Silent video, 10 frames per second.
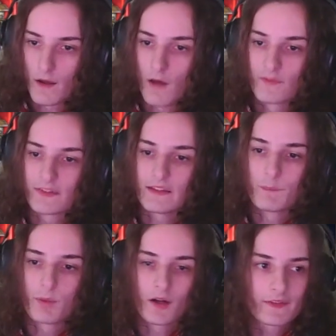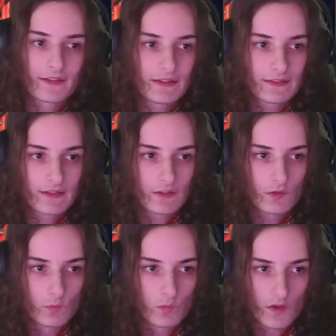Obviously important here is that
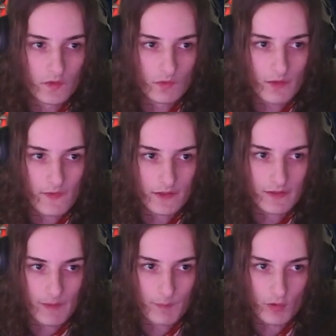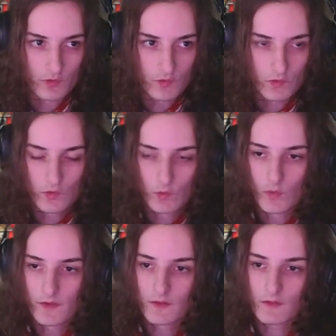you want to run attack bonus. You
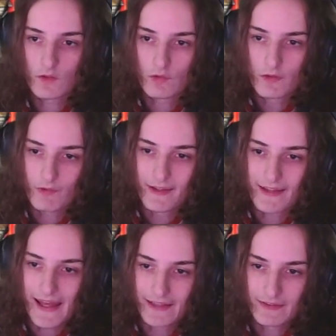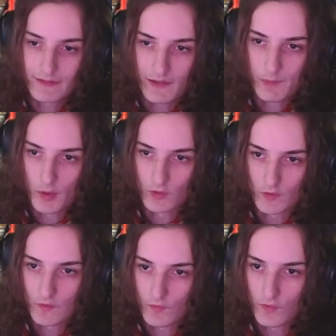want crit rate and attack
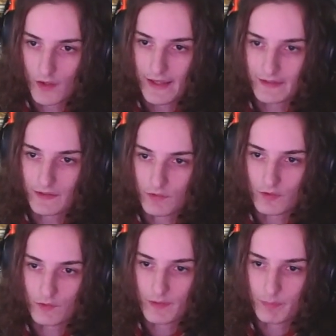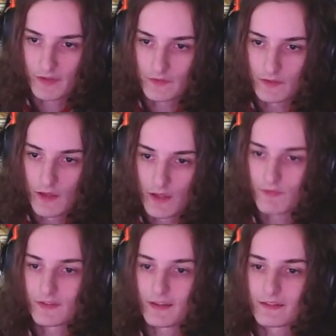bonus for any crit rate piece.
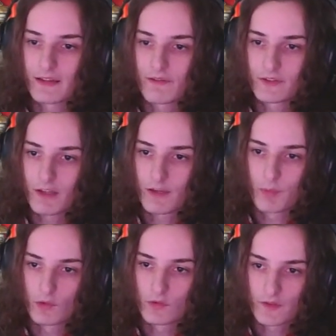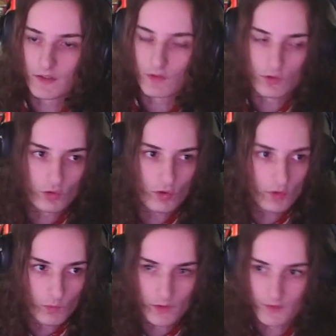If it doesn't have attack bonus, then you're not going
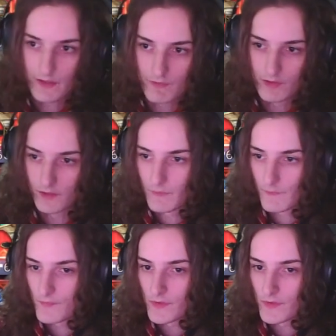to want to level it.